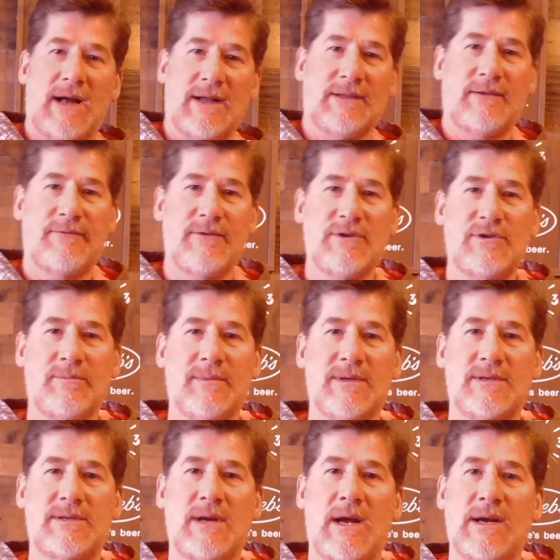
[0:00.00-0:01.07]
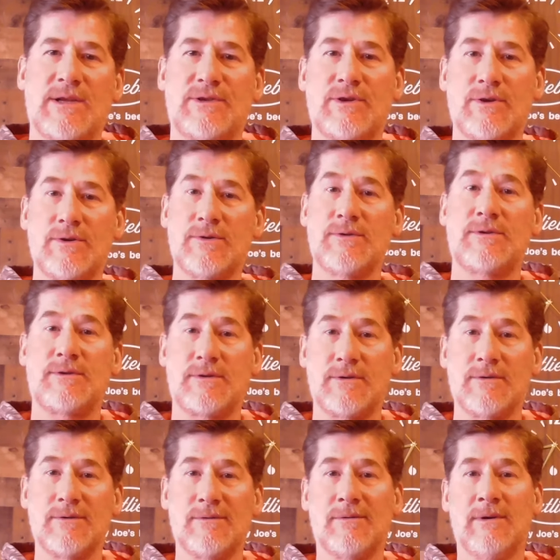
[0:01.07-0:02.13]
knot. The fisherman's knot is used
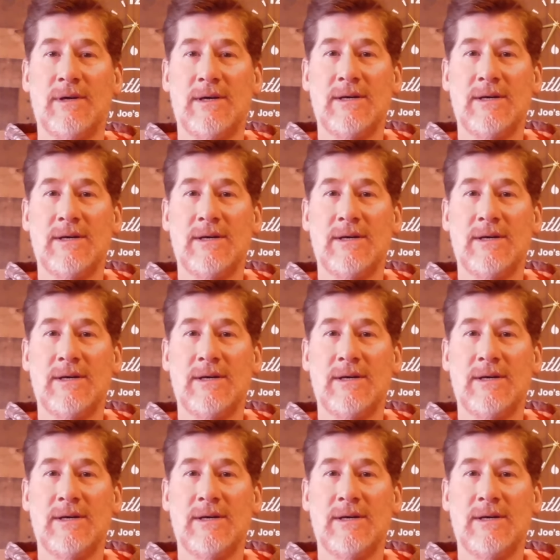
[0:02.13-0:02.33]
to